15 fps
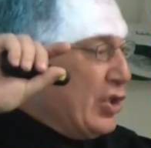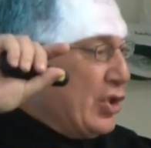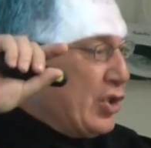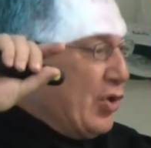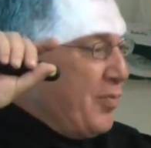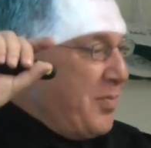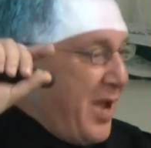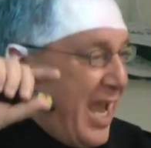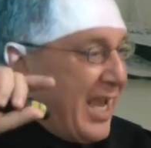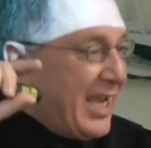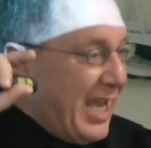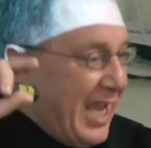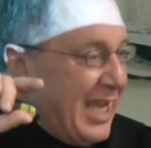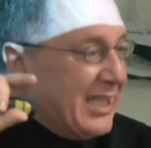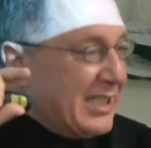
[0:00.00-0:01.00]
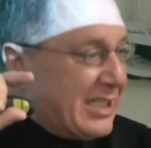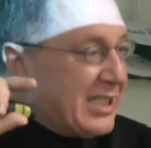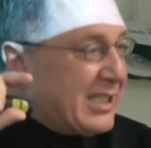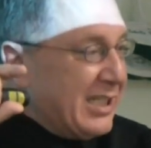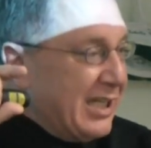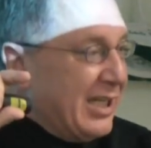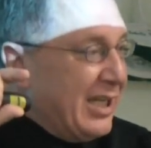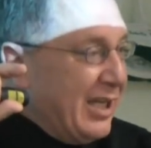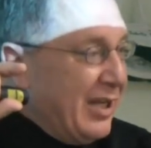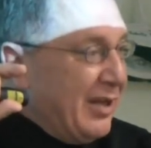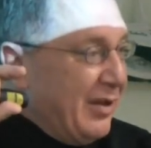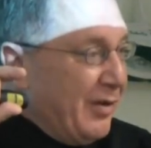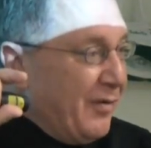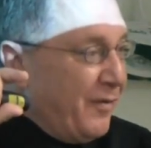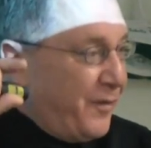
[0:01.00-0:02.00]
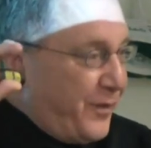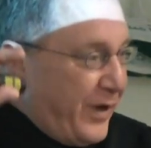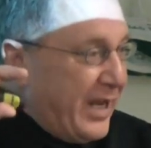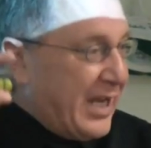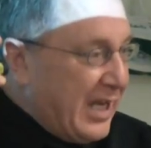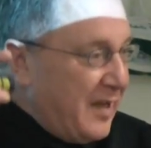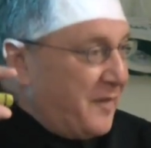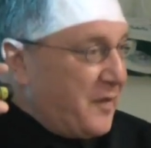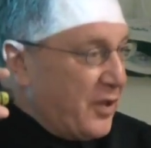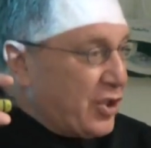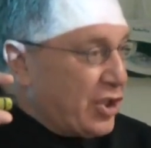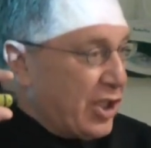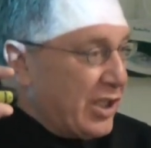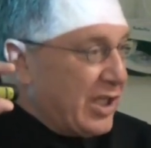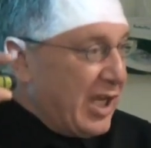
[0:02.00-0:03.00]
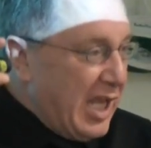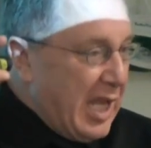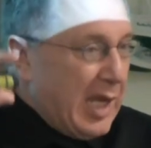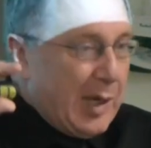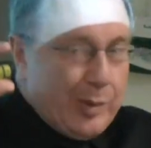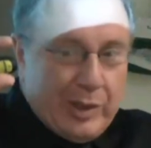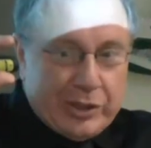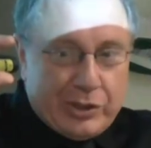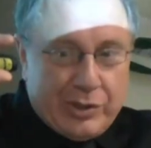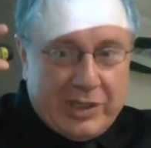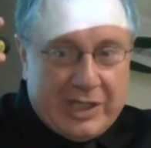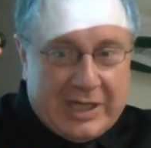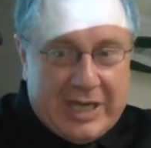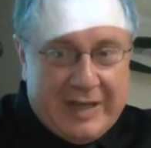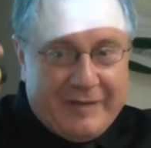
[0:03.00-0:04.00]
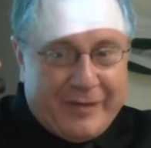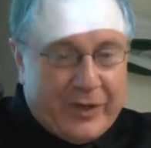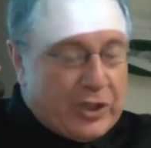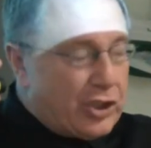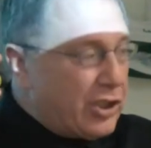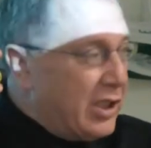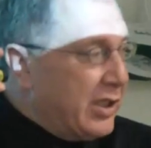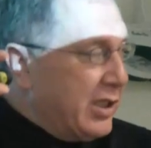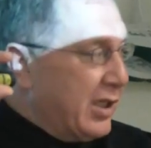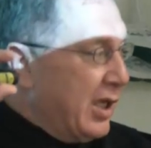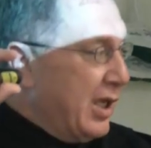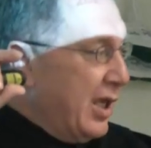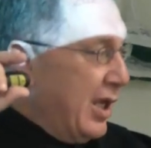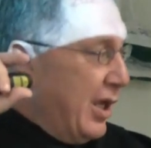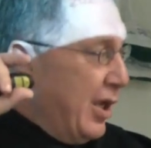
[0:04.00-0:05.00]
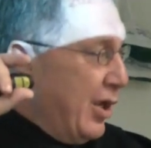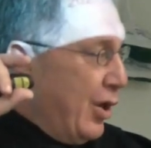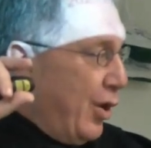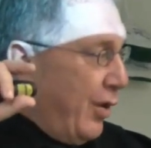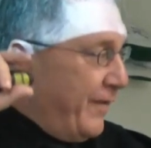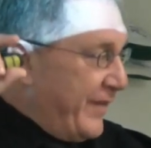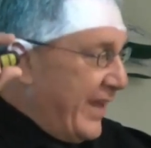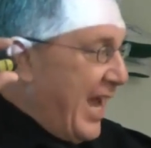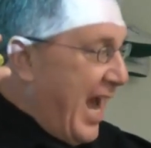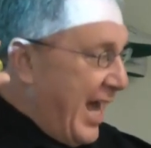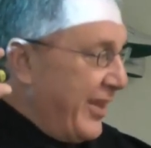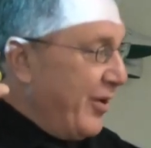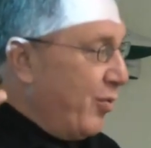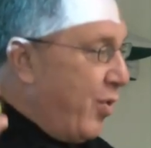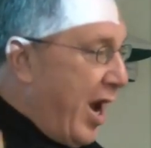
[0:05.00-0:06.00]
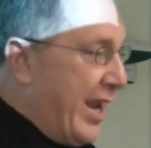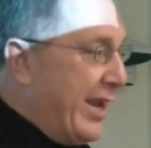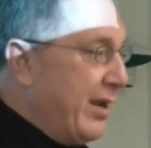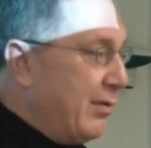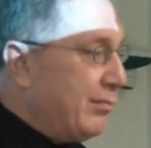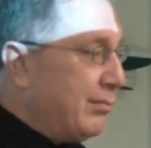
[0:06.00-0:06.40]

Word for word: to make its free coefficient equal to the coefficient of the other one.